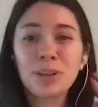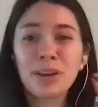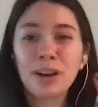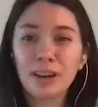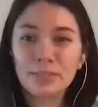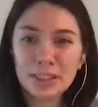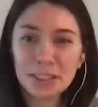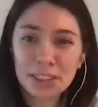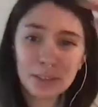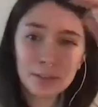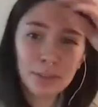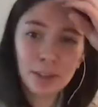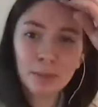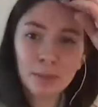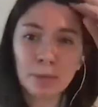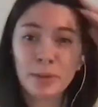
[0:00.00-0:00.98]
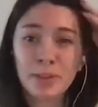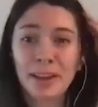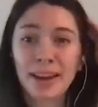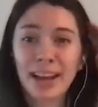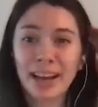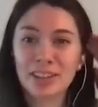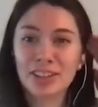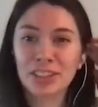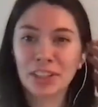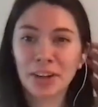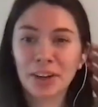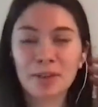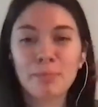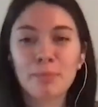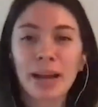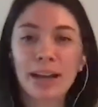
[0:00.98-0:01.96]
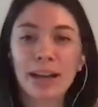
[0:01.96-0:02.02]
obvious, though, for the people that actually are
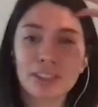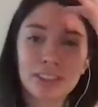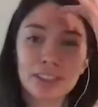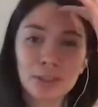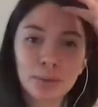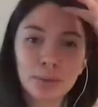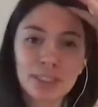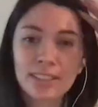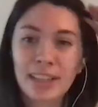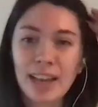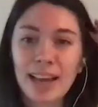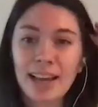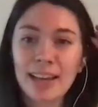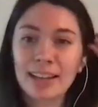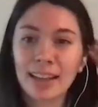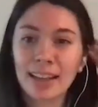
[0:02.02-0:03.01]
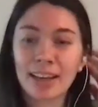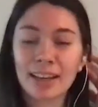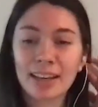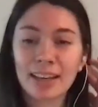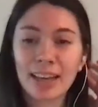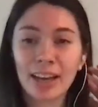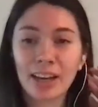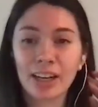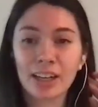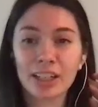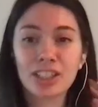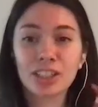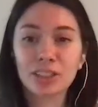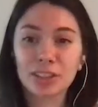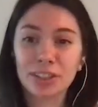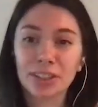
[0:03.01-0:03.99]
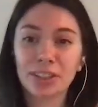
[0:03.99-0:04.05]
compassionate towards that and like care yeah.
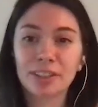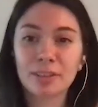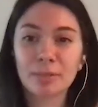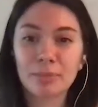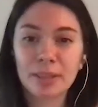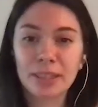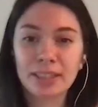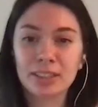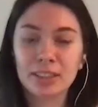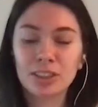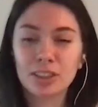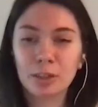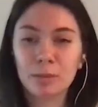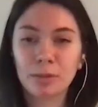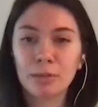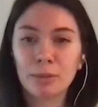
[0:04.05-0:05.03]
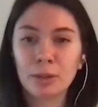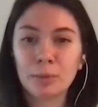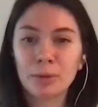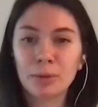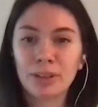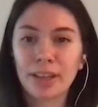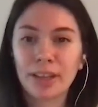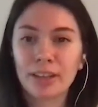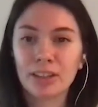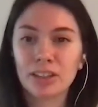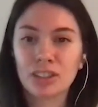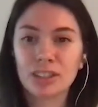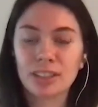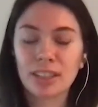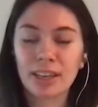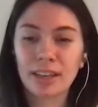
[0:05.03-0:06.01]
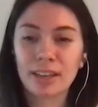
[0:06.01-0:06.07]
to learn, because there's so many people that are
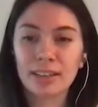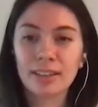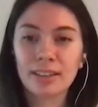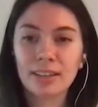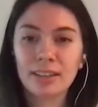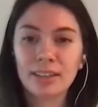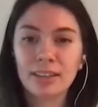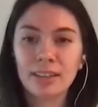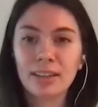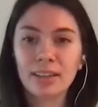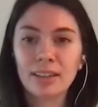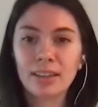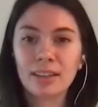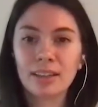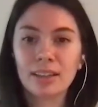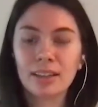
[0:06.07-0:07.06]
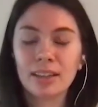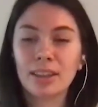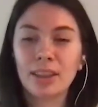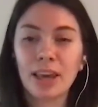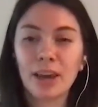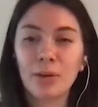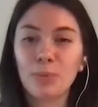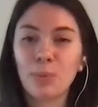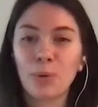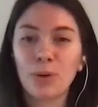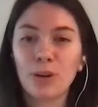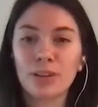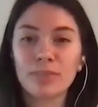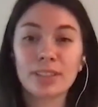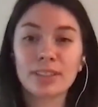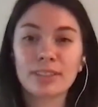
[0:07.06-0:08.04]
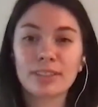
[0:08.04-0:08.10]
just like, they won't
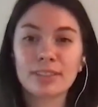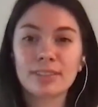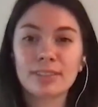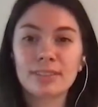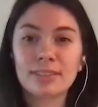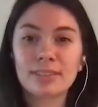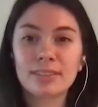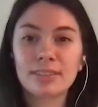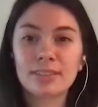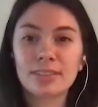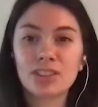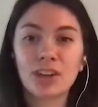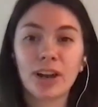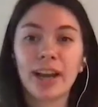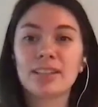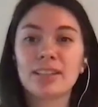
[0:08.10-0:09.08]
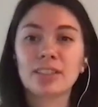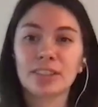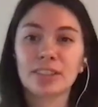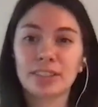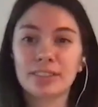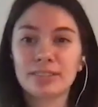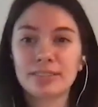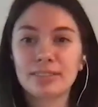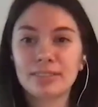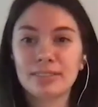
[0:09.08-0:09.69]
even try to learn.